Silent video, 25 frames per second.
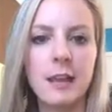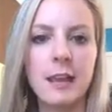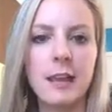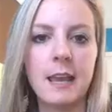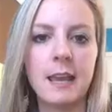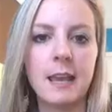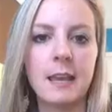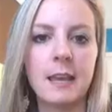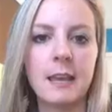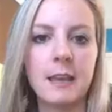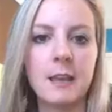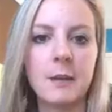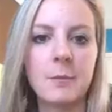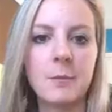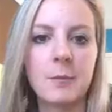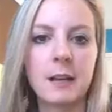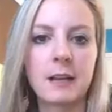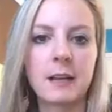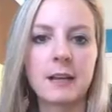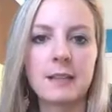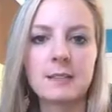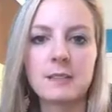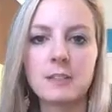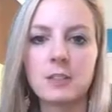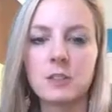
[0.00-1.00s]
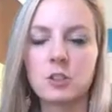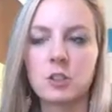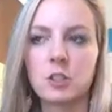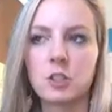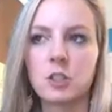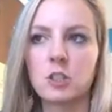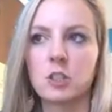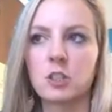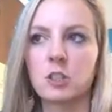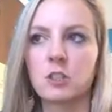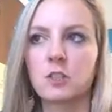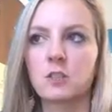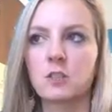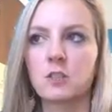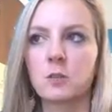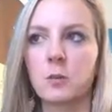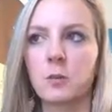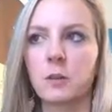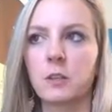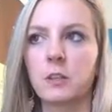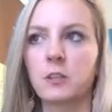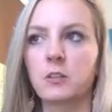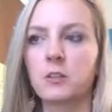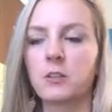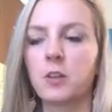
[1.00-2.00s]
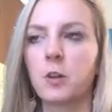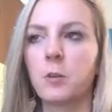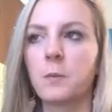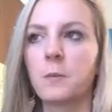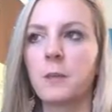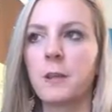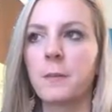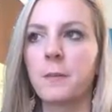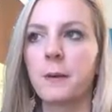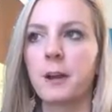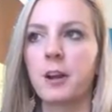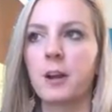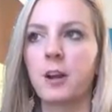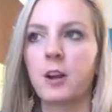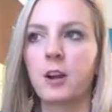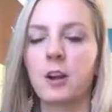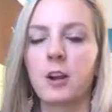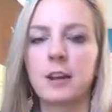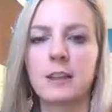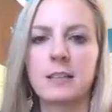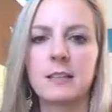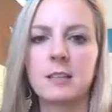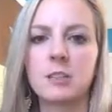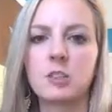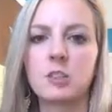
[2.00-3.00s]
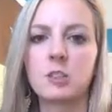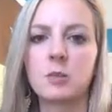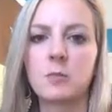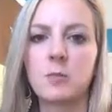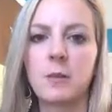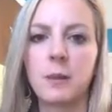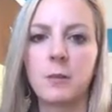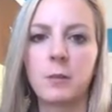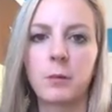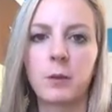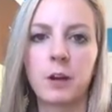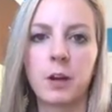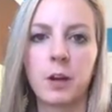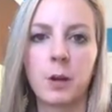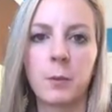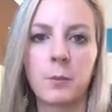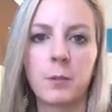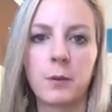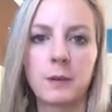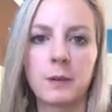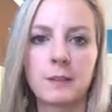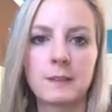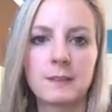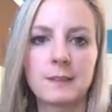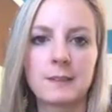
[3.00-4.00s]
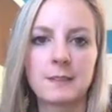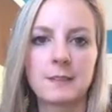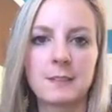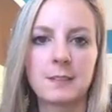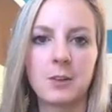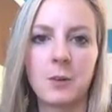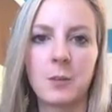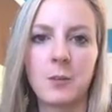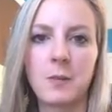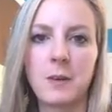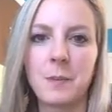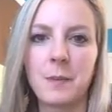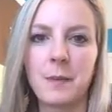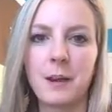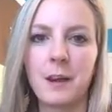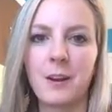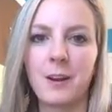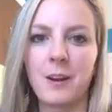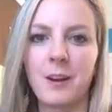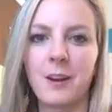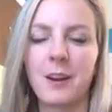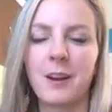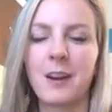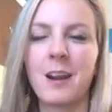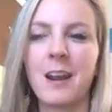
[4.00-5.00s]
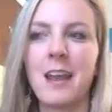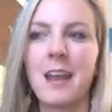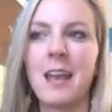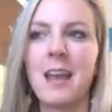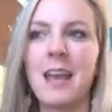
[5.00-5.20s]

And my cousin Trisha is the one that told me about her. I think she read one of her books and told me about her.